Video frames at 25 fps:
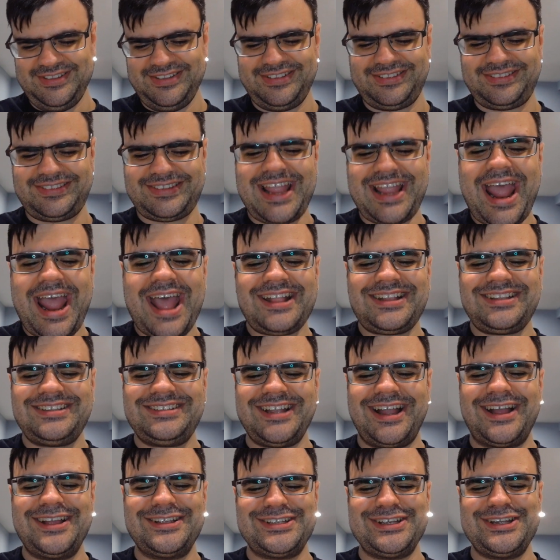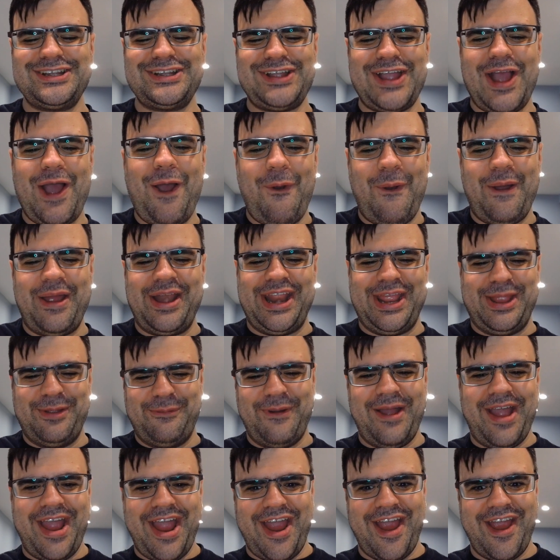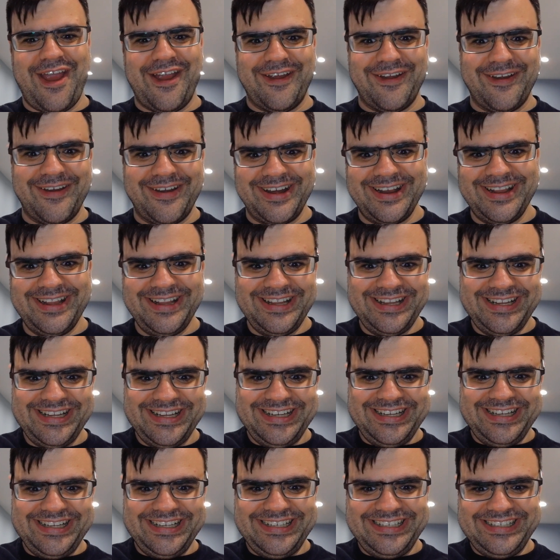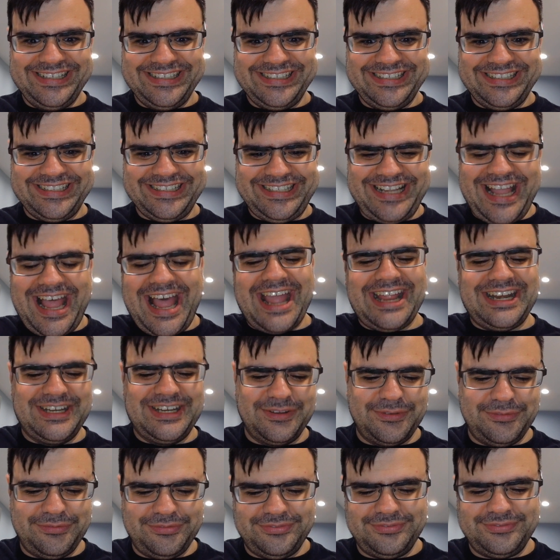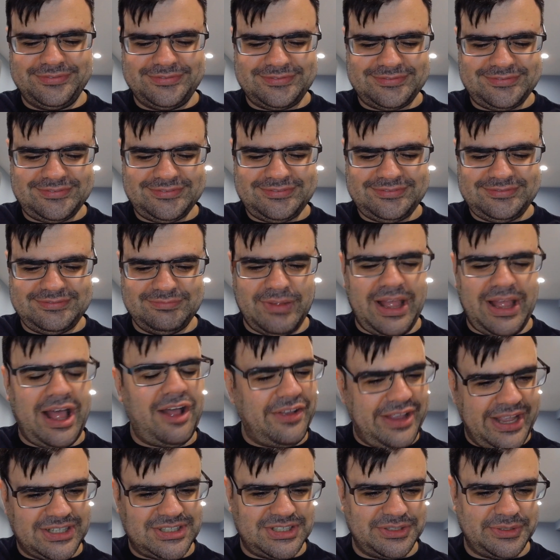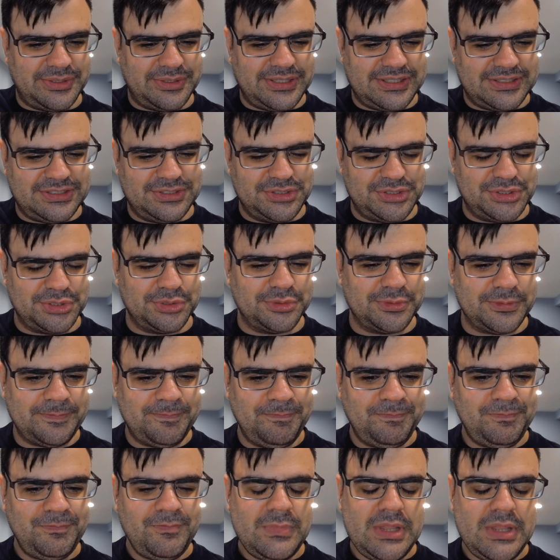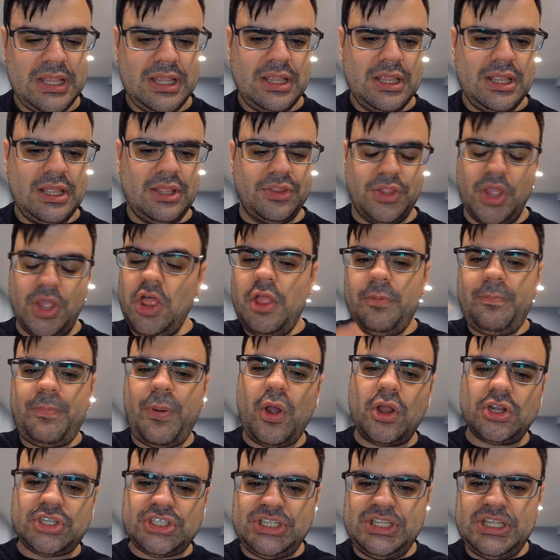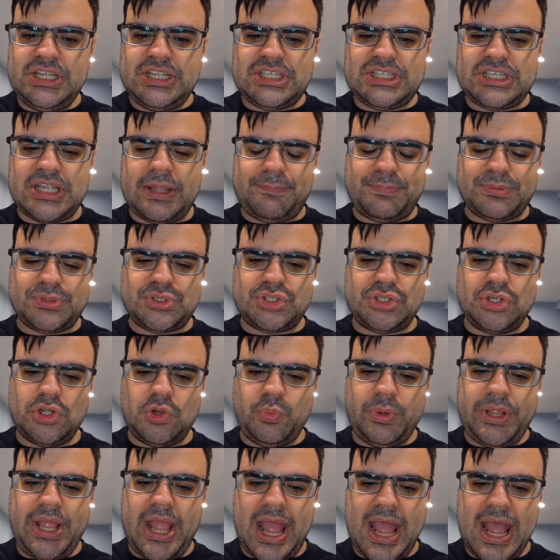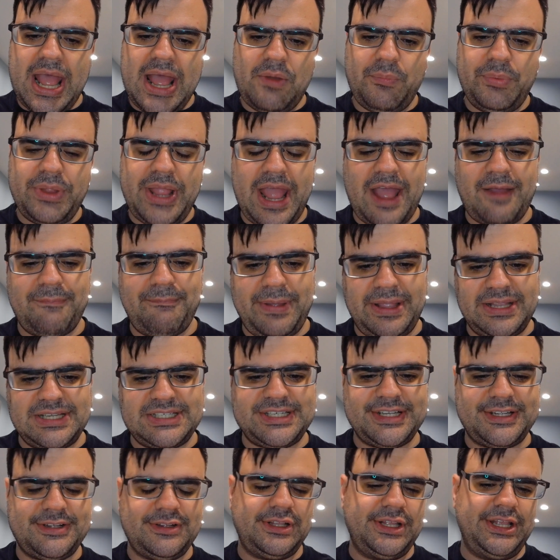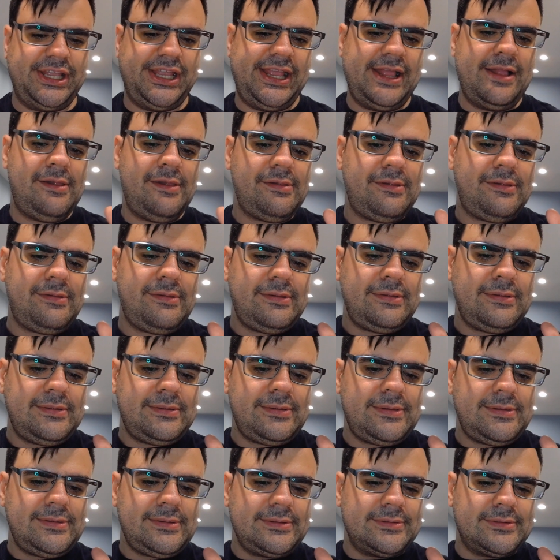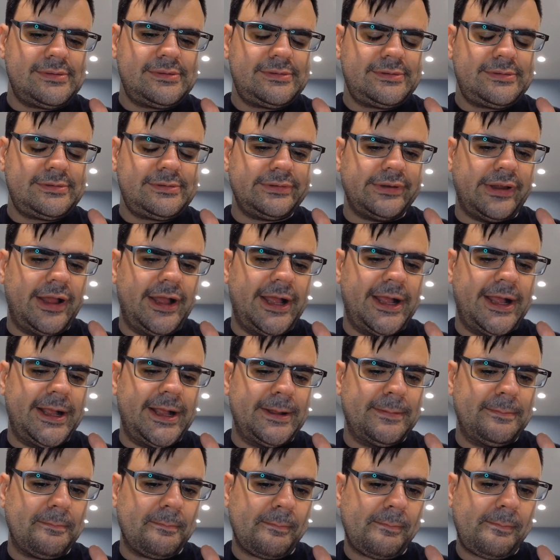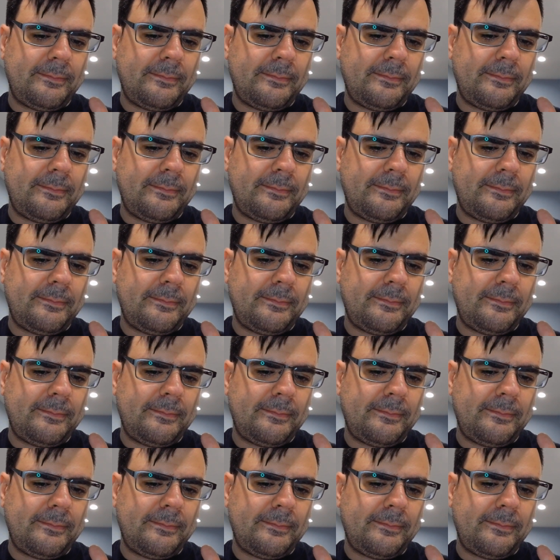That doesn't go anywhere. Kind of. but I'll get to it soon. The other parts in this episode we have, we have basically, um,